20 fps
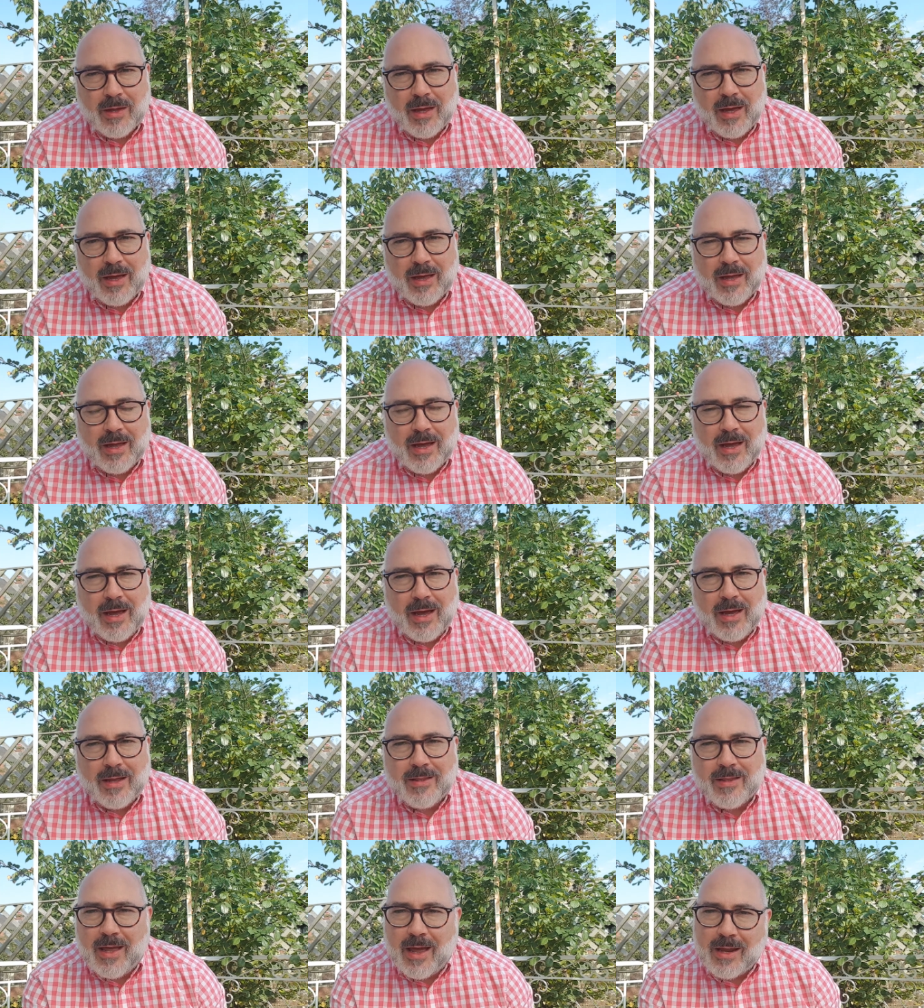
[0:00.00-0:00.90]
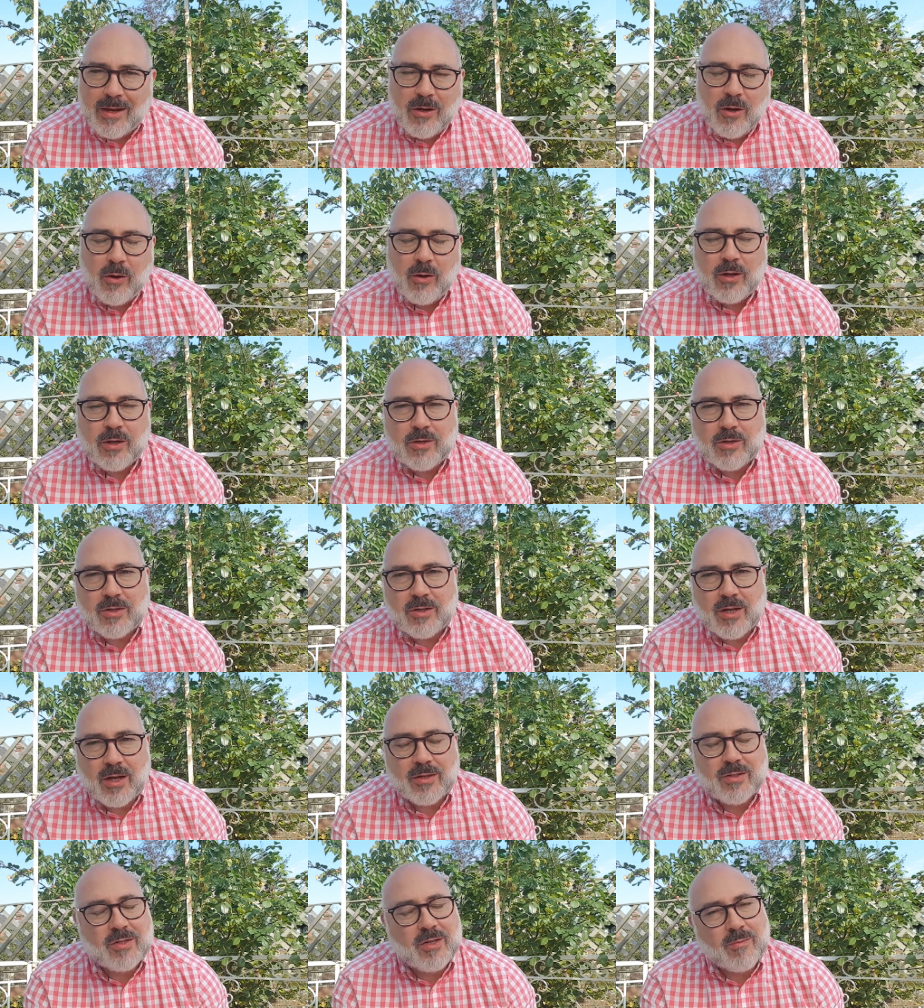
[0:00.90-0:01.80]
Uh, and that knowledge
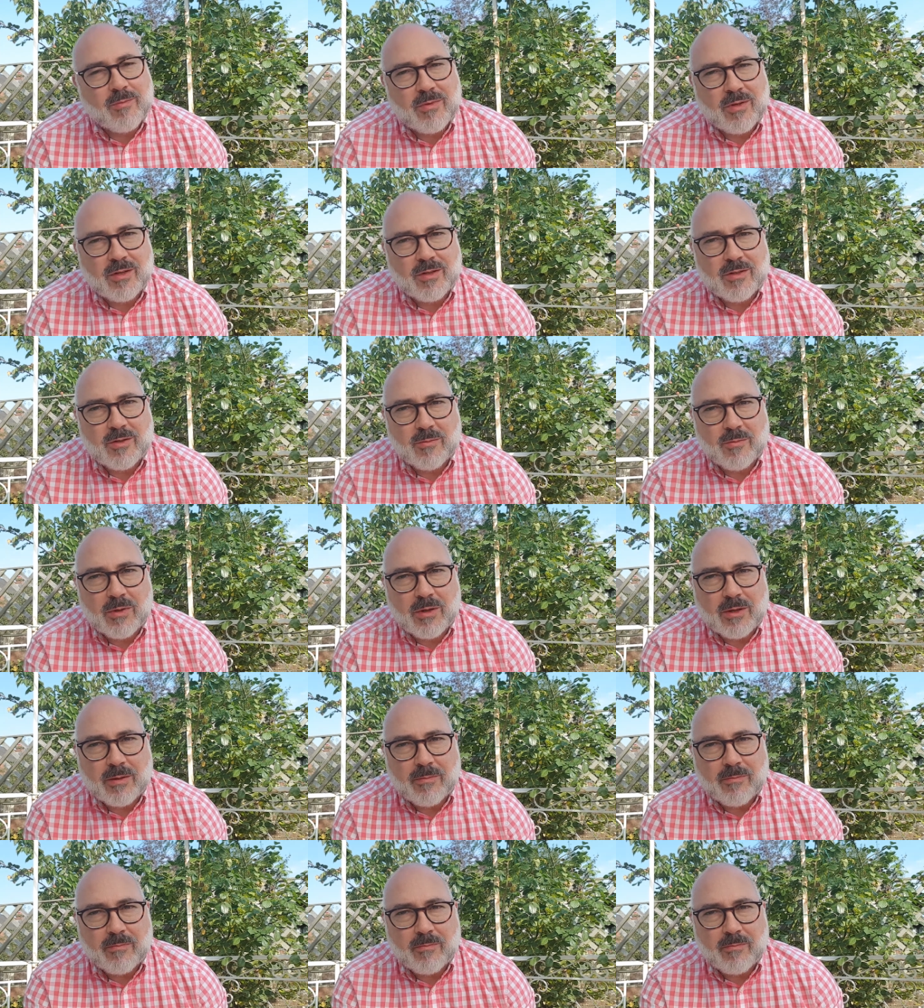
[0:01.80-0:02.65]
does something to me.